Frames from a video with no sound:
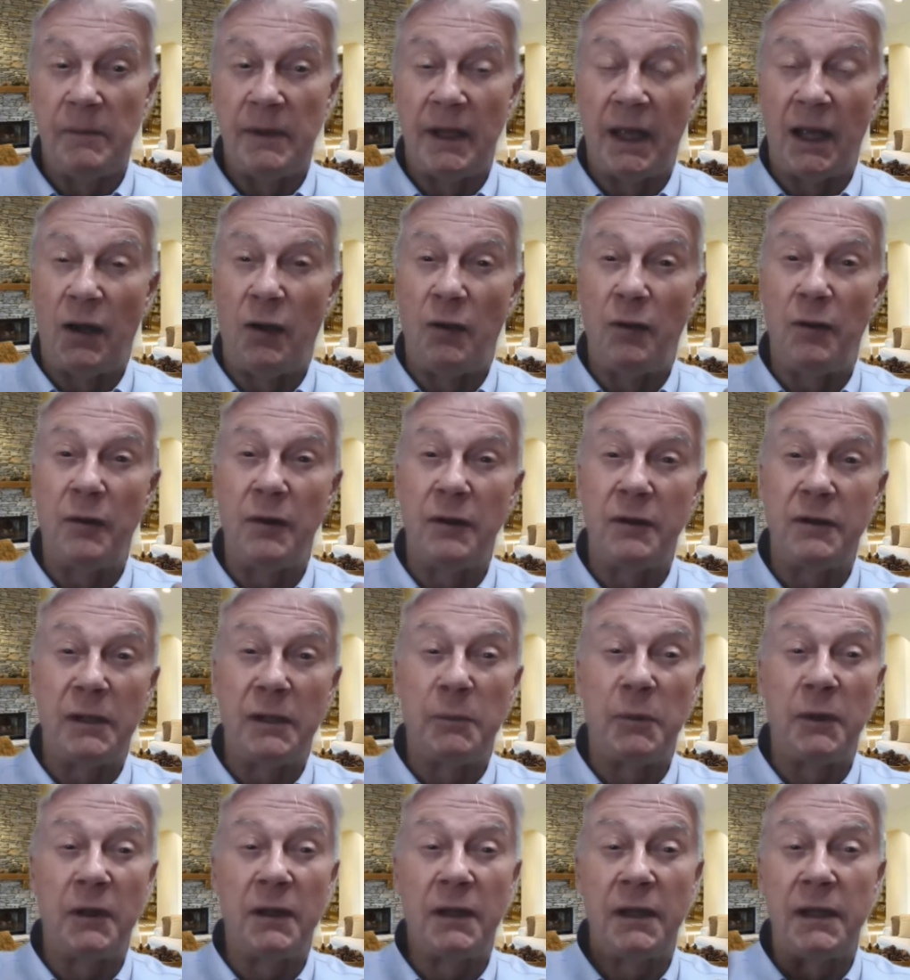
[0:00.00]
Now,
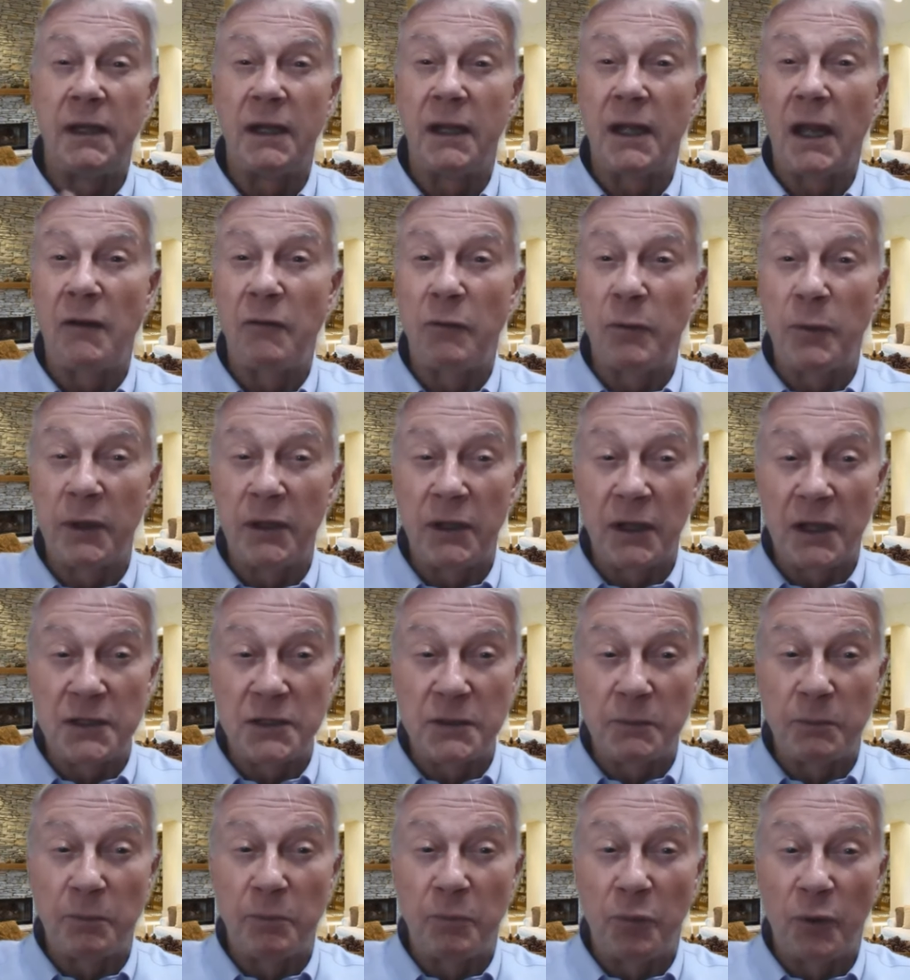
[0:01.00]
typically the government
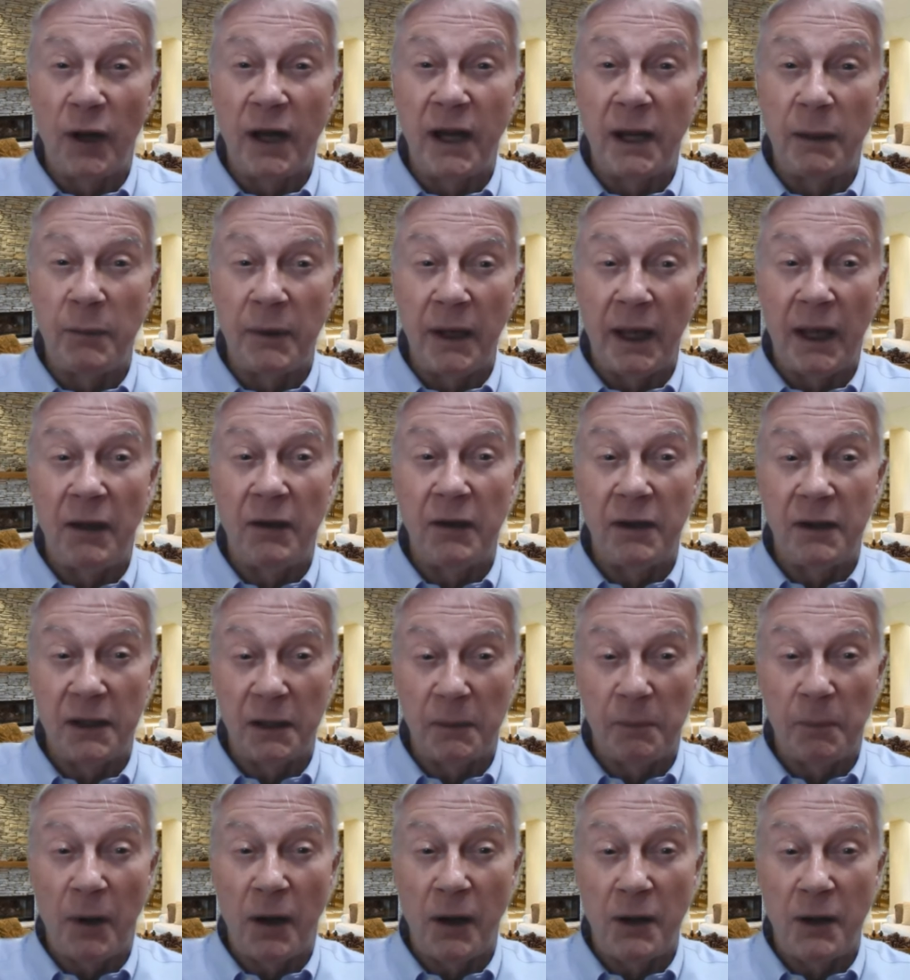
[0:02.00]
doesn't break them down
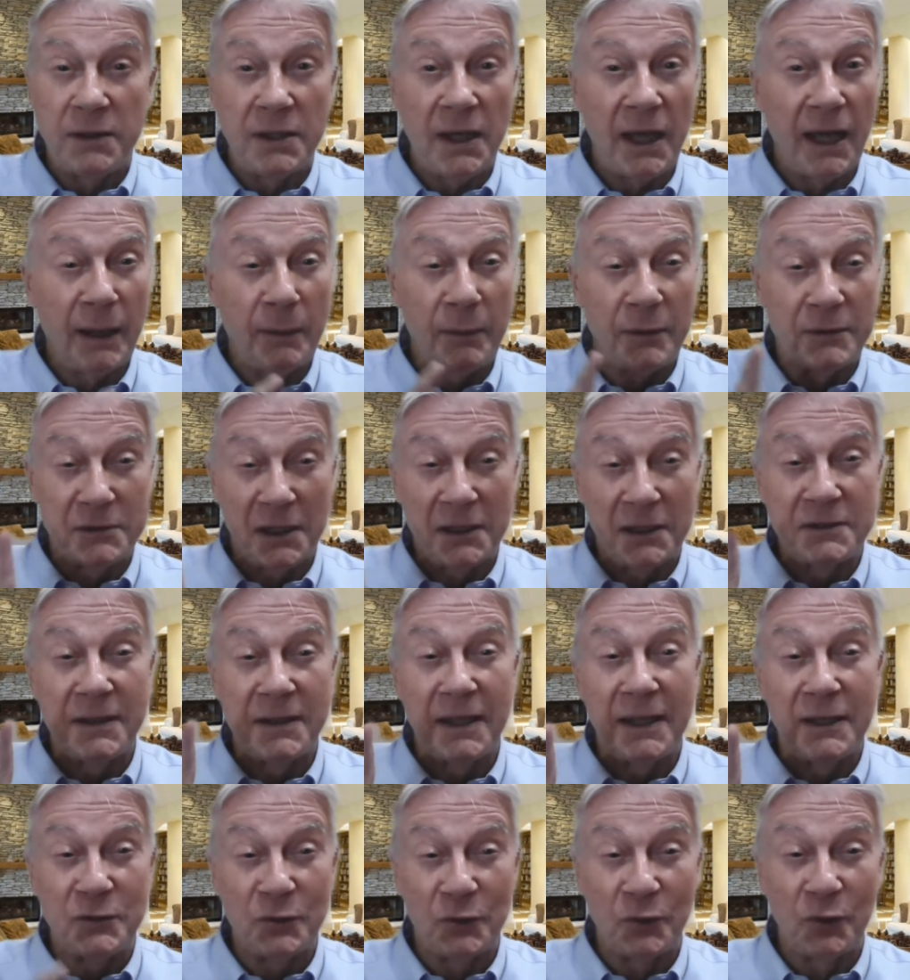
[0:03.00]
into part-time because
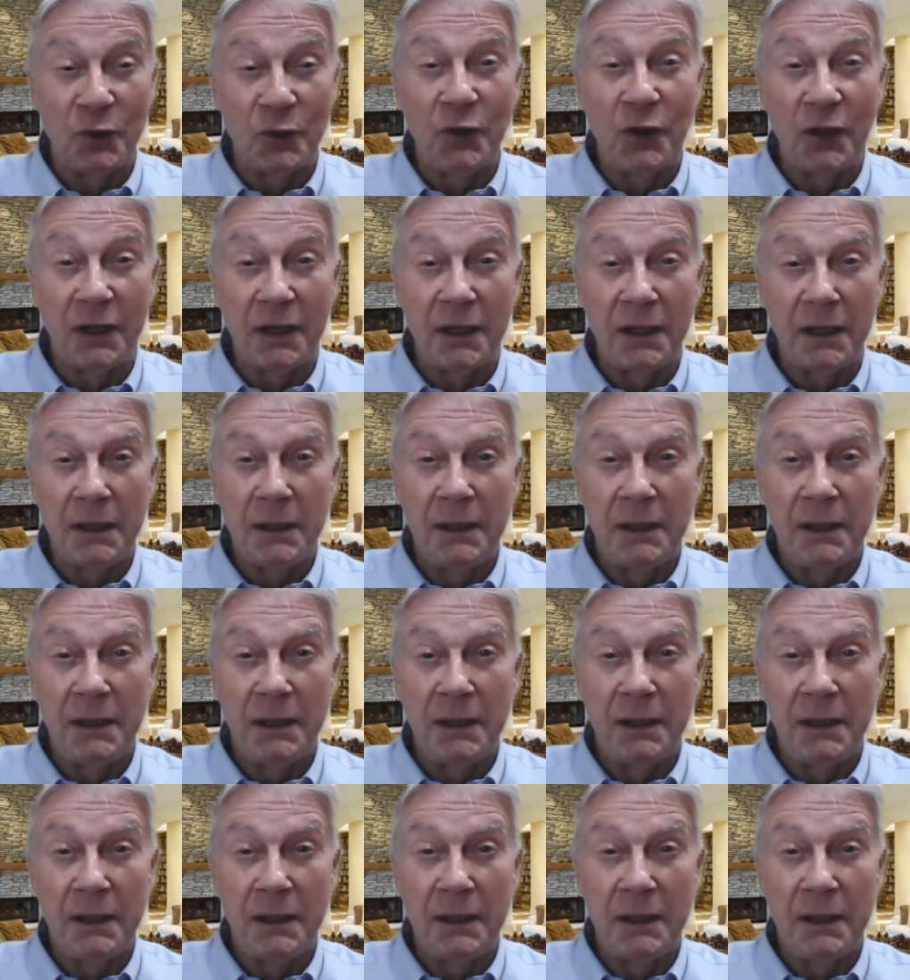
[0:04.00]
that's not so good.